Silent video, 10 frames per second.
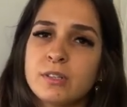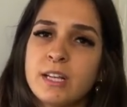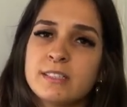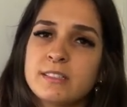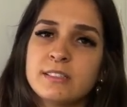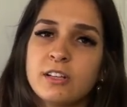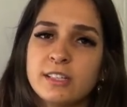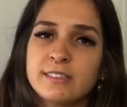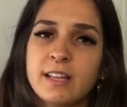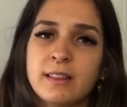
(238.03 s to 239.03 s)
So that's
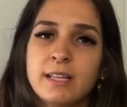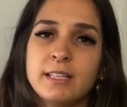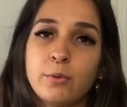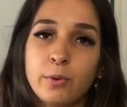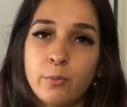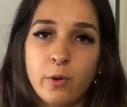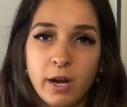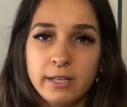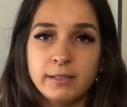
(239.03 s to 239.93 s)
not something that we want.